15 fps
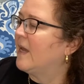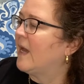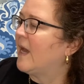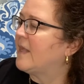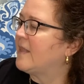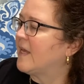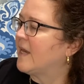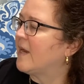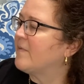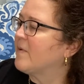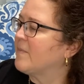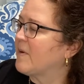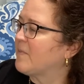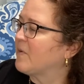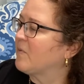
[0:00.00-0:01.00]
And then I
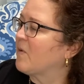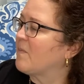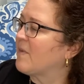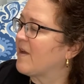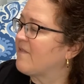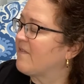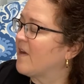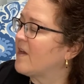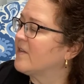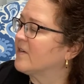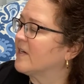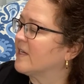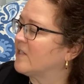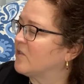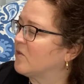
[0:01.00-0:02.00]
remembered what my father
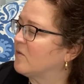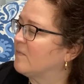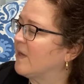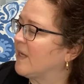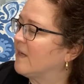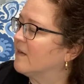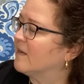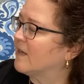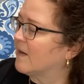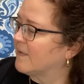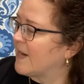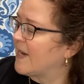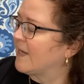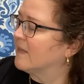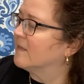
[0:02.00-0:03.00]
had told me.
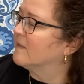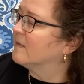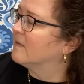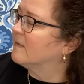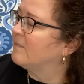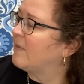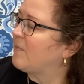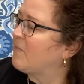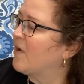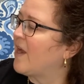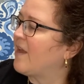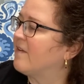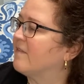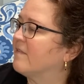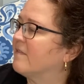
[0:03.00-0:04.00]
"Garang, be brave.